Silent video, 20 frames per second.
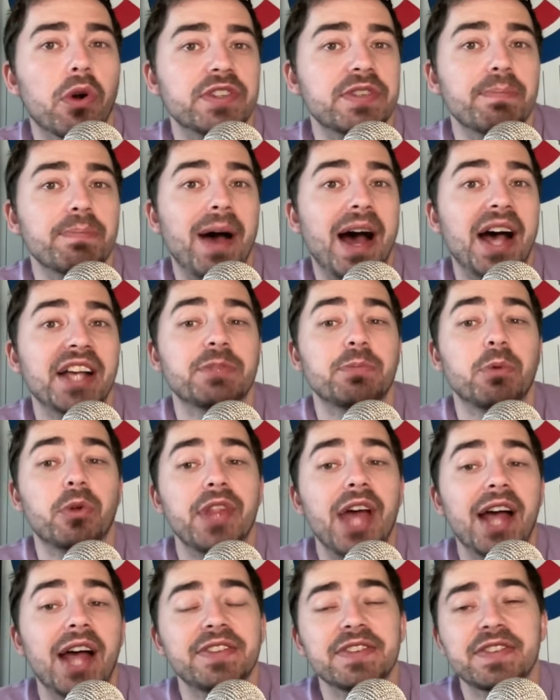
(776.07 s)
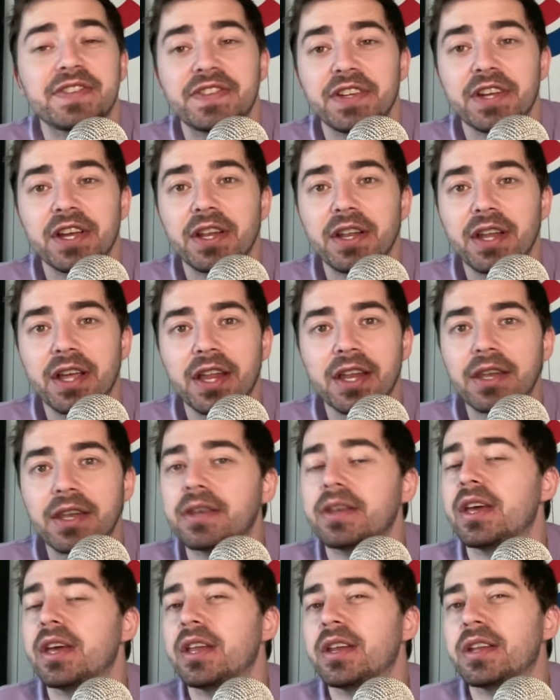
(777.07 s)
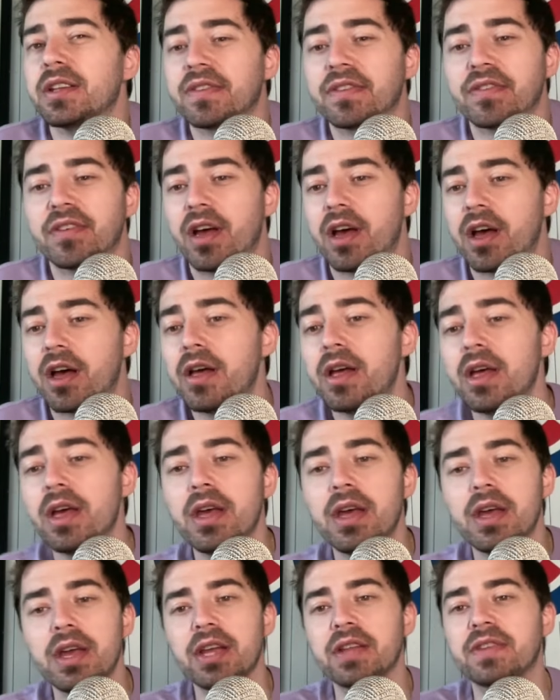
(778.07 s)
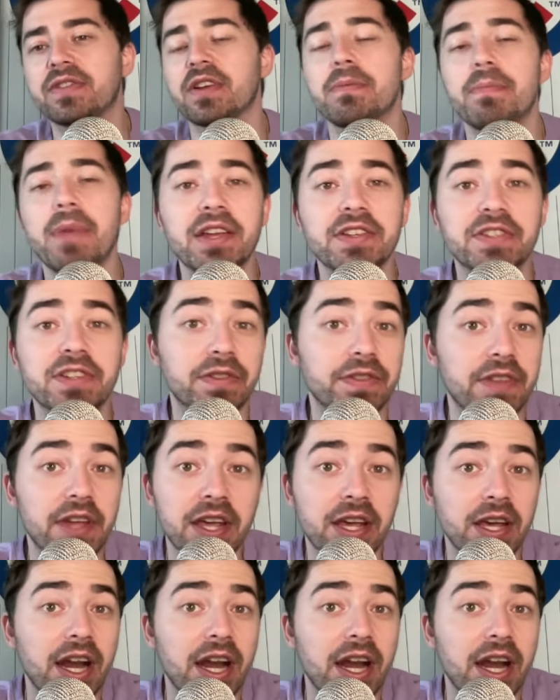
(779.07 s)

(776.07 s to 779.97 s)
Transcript: It's impossible not to see it, and and it's uh, it's an amazing thing.